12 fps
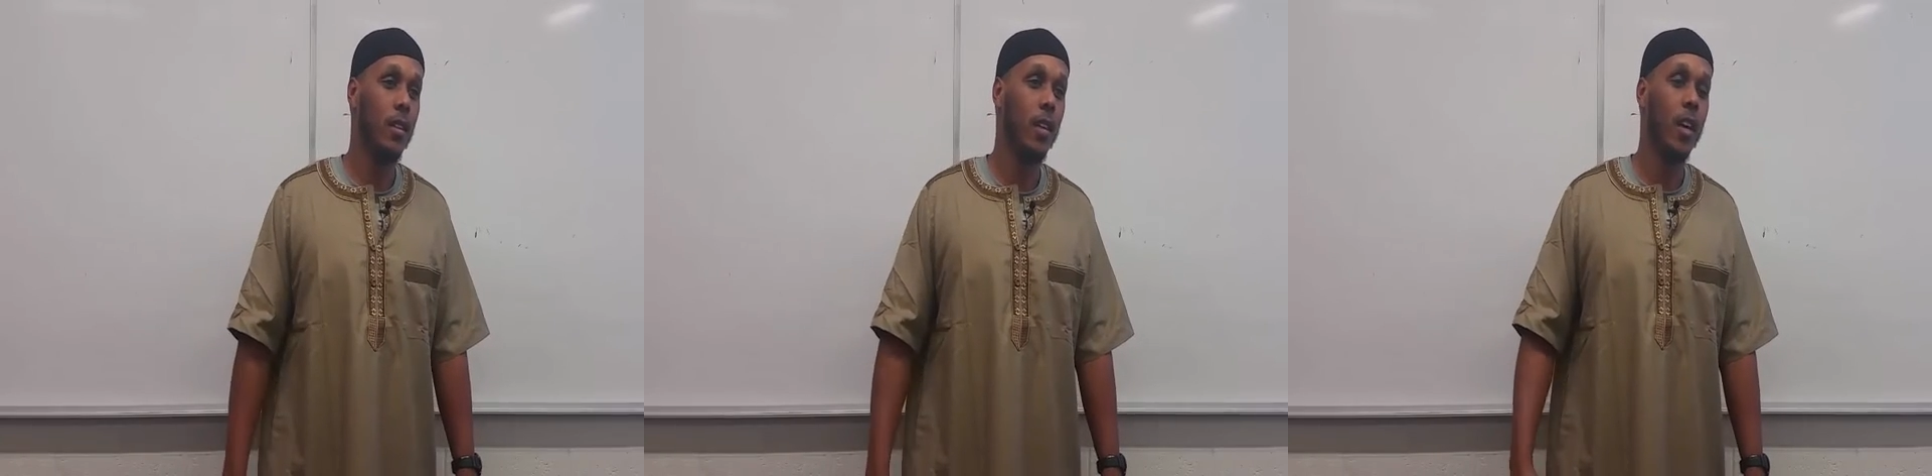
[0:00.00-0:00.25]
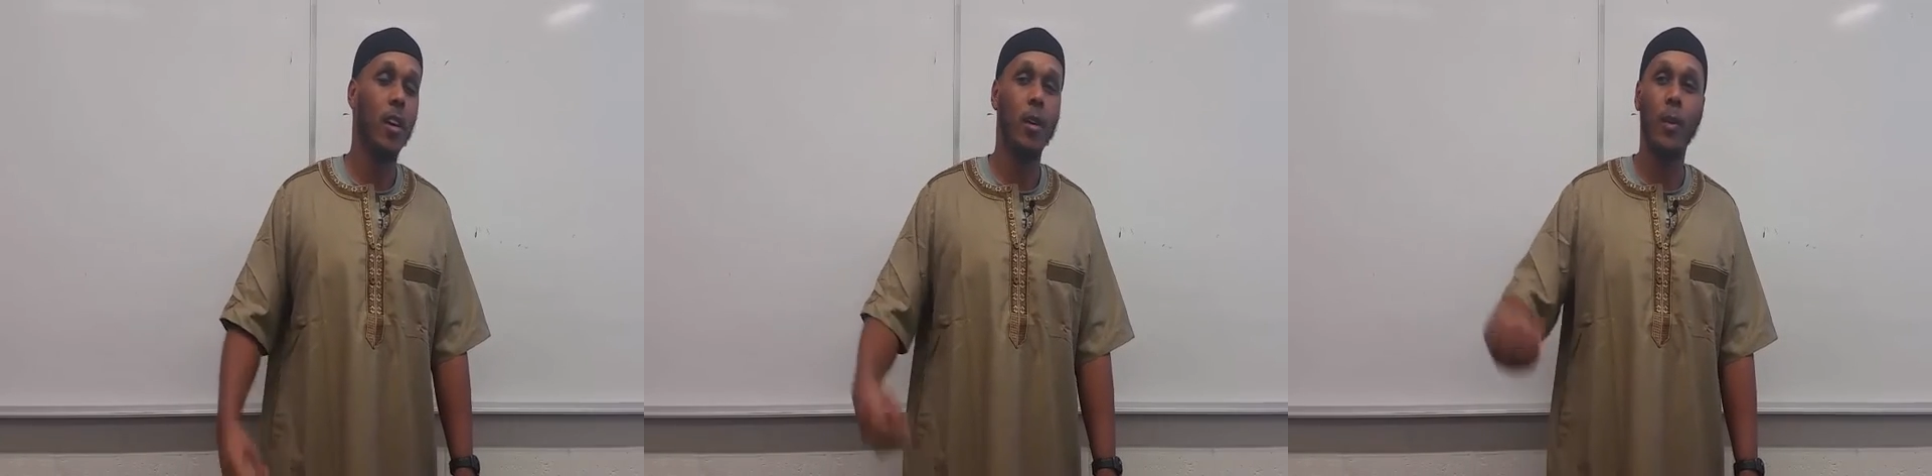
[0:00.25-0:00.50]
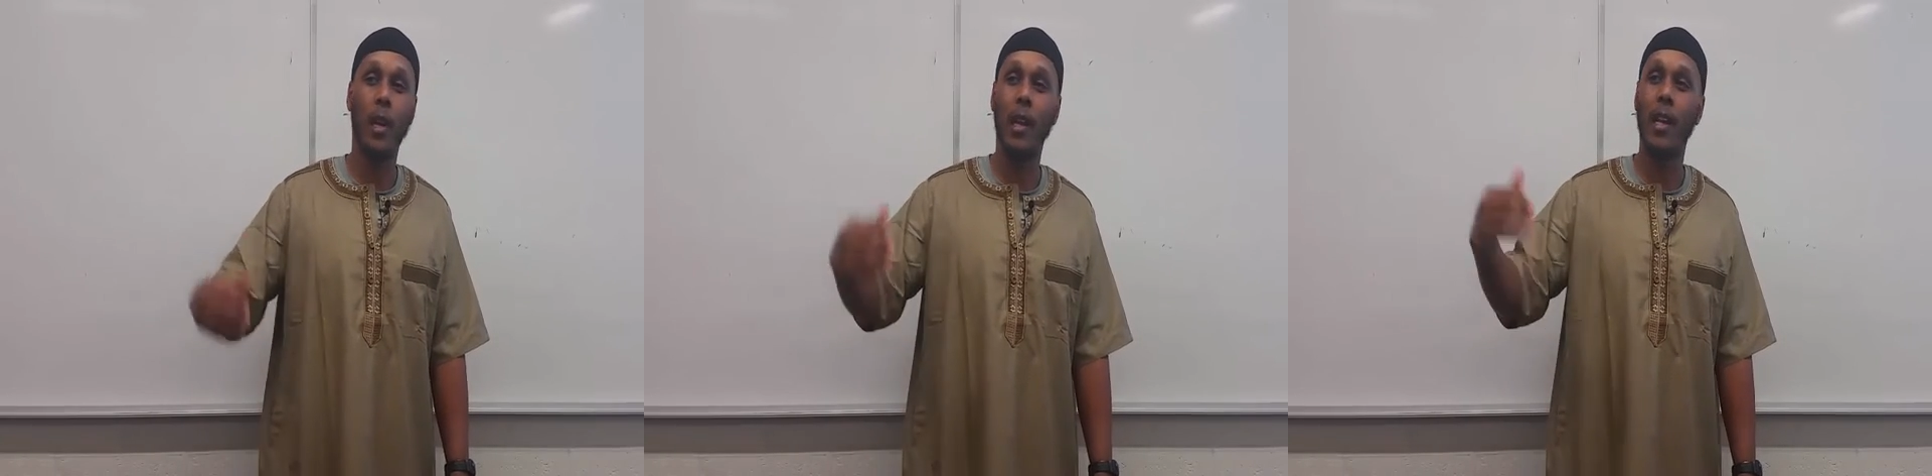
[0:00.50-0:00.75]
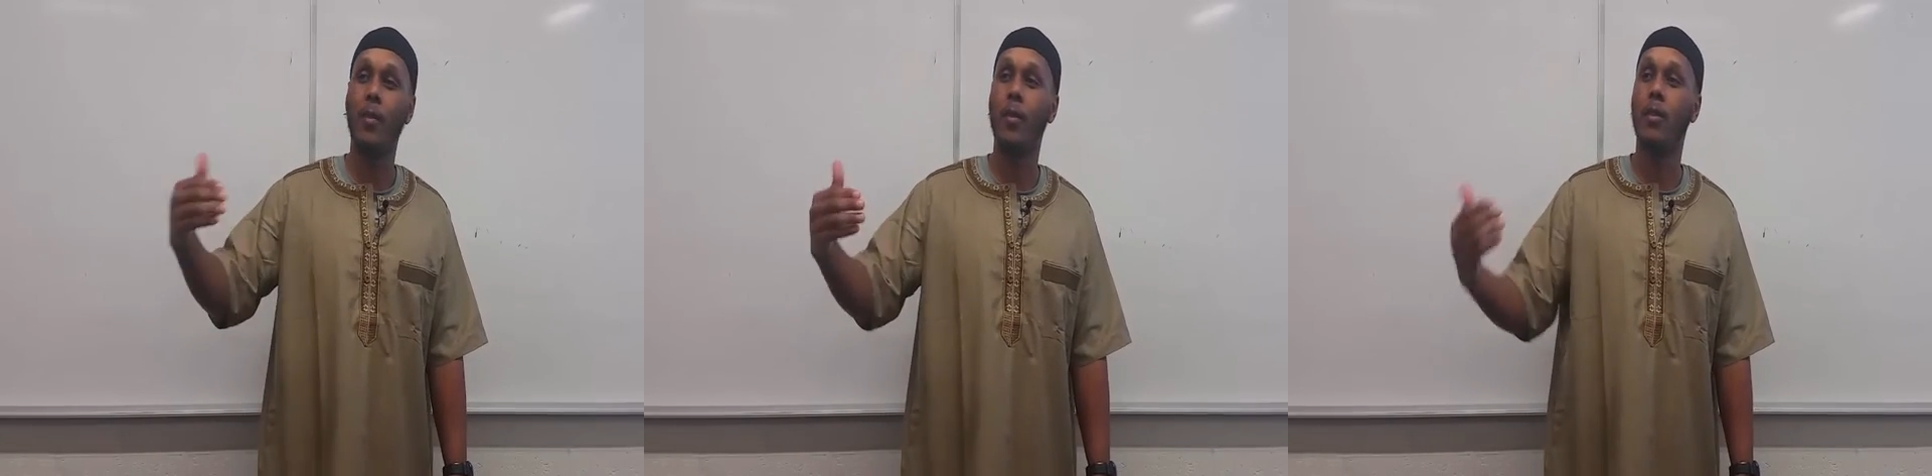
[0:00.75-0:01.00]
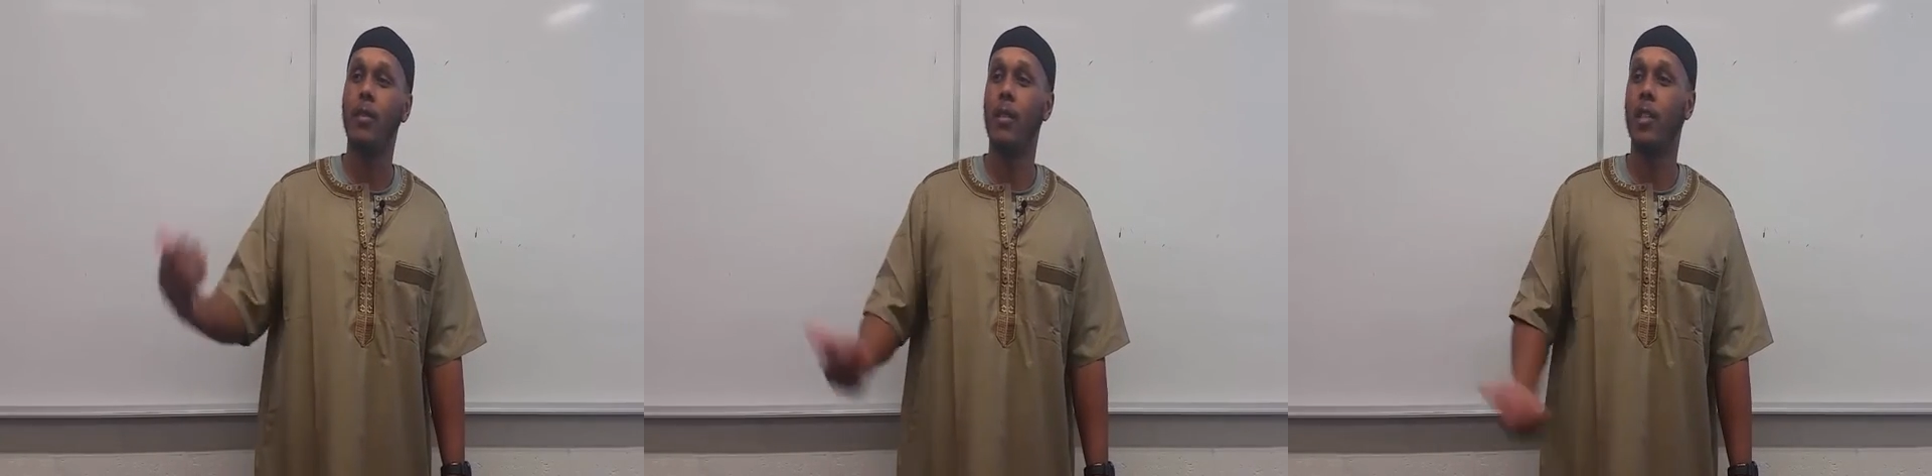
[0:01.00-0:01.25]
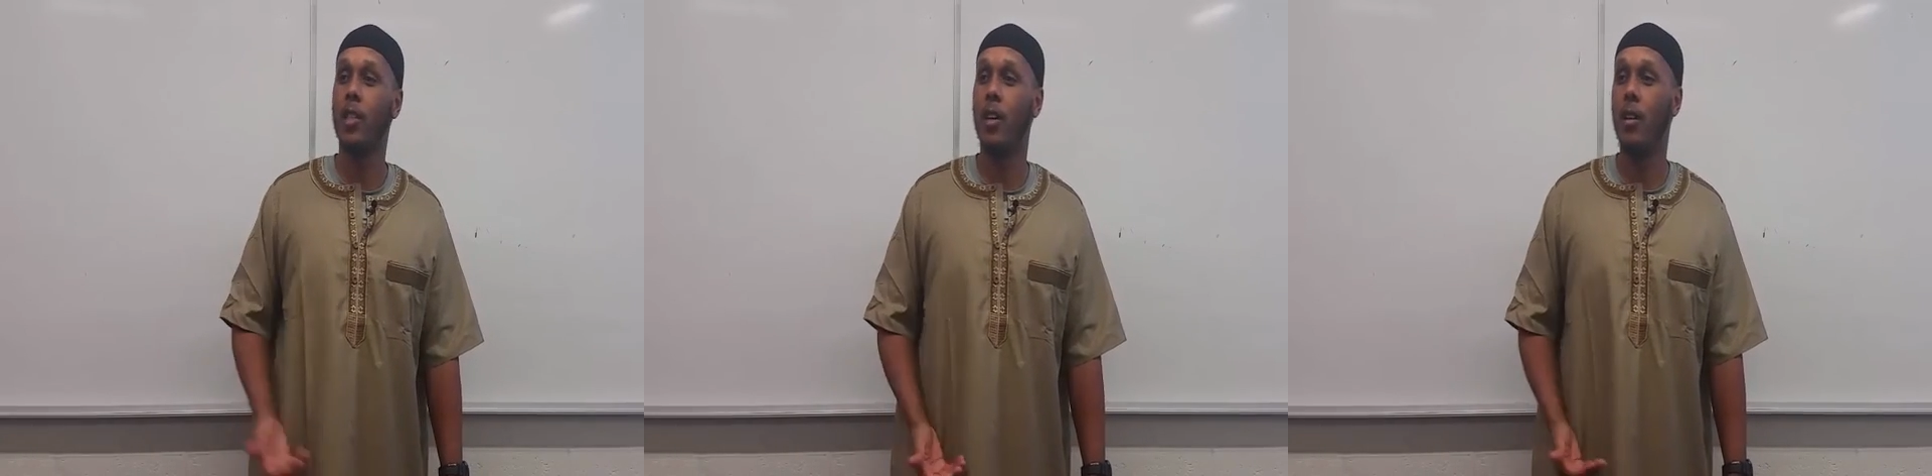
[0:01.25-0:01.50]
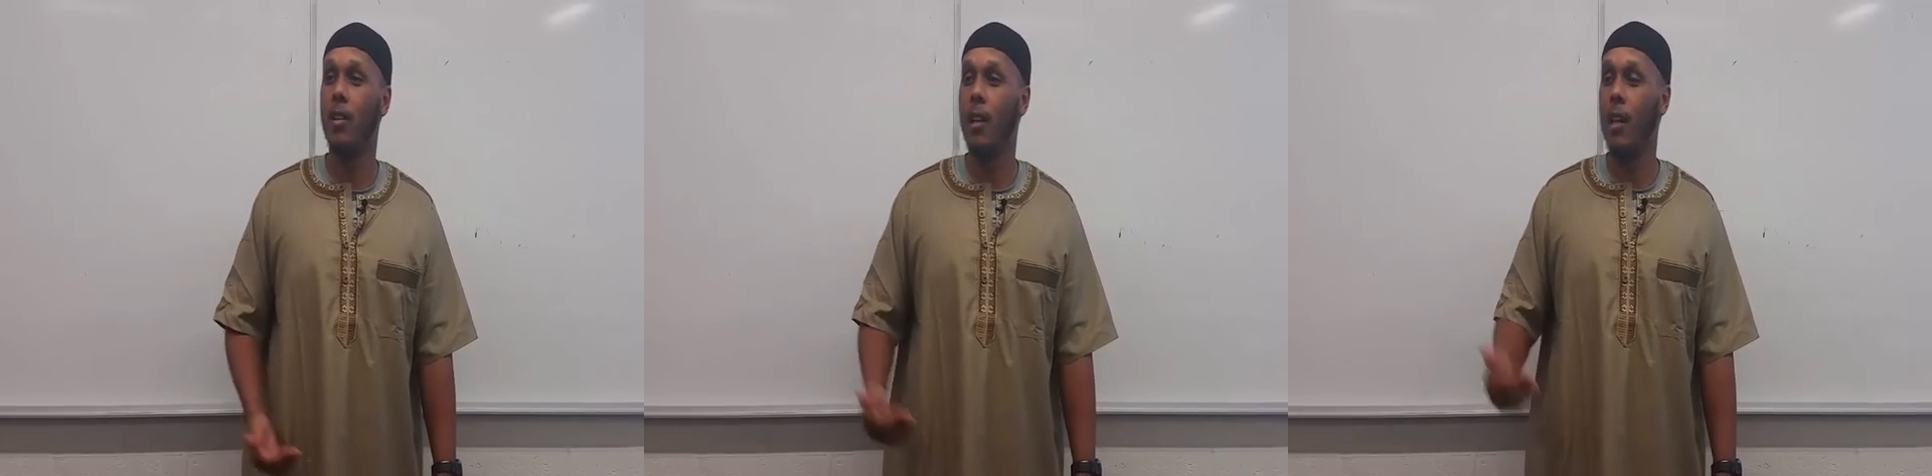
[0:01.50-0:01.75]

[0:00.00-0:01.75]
The Arabic level, inshallah,